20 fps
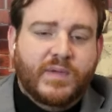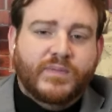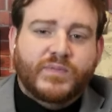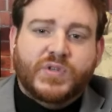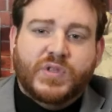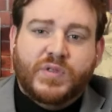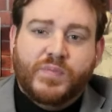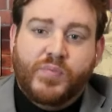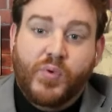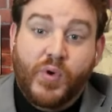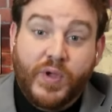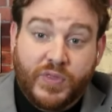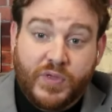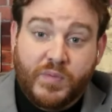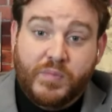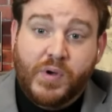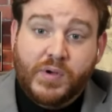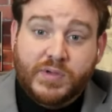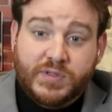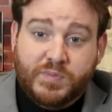to the point that
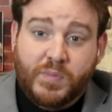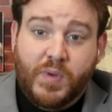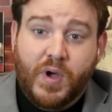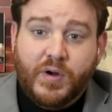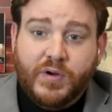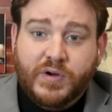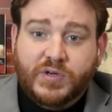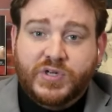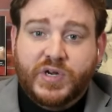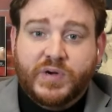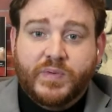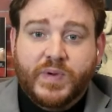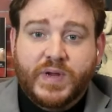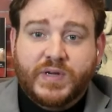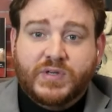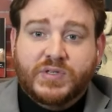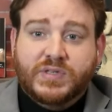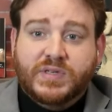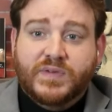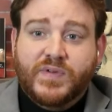most modern
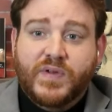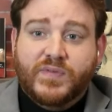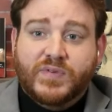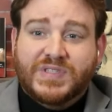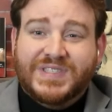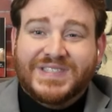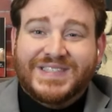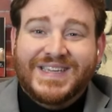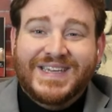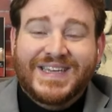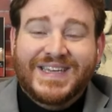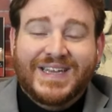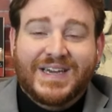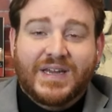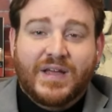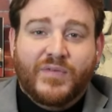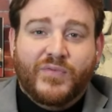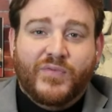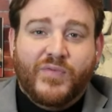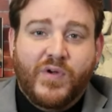generations have never seen a